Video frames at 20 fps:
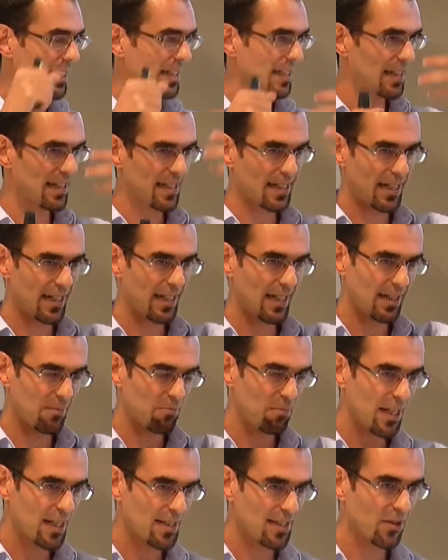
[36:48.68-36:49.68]
and
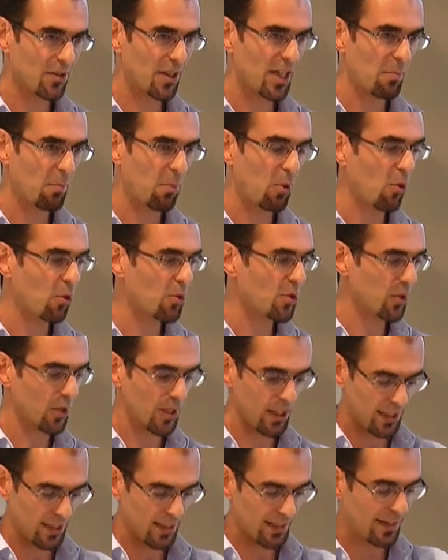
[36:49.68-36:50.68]
based on their pose, you
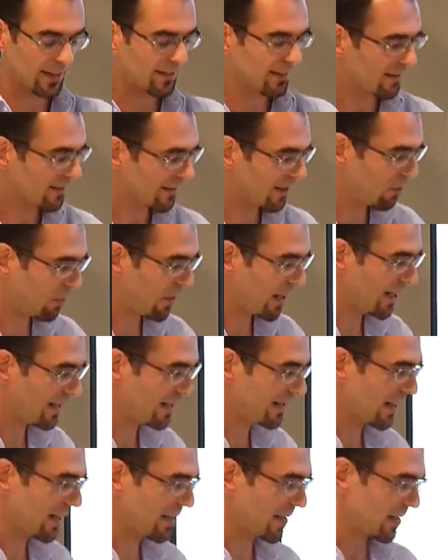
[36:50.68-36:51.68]
can detect that they're playing
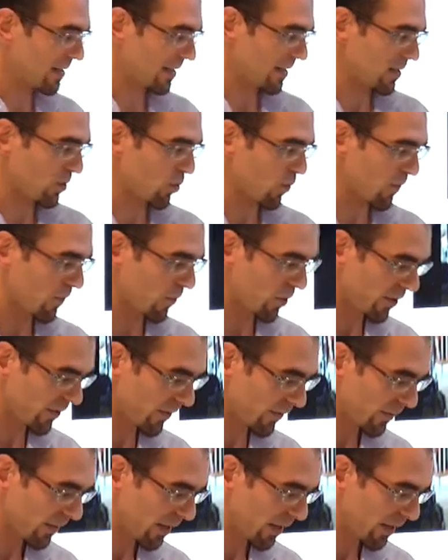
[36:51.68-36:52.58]
tennis and so forth.